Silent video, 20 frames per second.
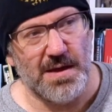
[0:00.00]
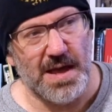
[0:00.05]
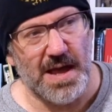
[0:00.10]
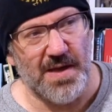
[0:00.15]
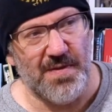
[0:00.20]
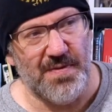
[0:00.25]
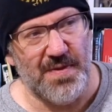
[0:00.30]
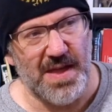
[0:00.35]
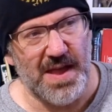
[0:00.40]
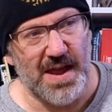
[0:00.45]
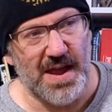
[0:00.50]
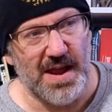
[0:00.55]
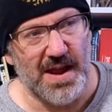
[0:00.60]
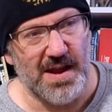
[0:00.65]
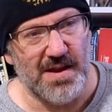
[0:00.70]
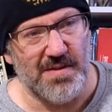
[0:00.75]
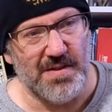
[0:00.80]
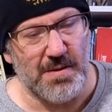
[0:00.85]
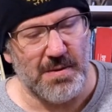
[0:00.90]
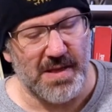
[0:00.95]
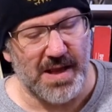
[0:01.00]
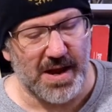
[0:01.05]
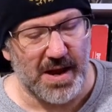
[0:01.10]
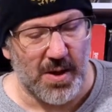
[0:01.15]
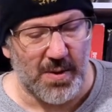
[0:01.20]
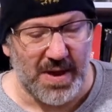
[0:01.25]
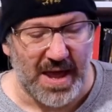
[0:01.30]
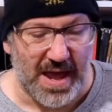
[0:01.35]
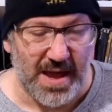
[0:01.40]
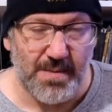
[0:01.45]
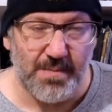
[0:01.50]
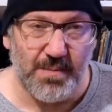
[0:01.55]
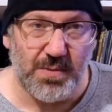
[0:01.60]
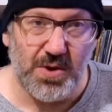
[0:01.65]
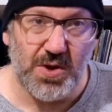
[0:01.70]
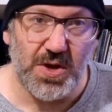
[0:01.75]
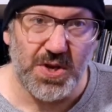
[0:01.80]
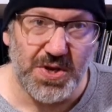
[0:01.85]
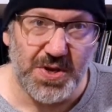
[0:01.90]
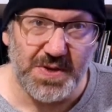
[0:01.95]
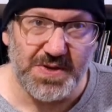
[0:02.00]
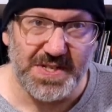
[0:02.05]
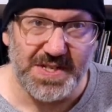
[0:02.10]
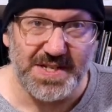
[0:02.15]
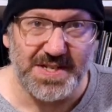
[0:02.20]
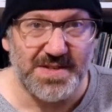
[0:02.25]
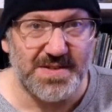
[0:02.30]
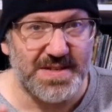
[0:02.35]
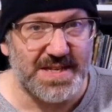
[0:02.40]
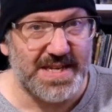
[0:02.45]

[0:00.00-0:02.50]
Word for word: And then they were like, okay, good news is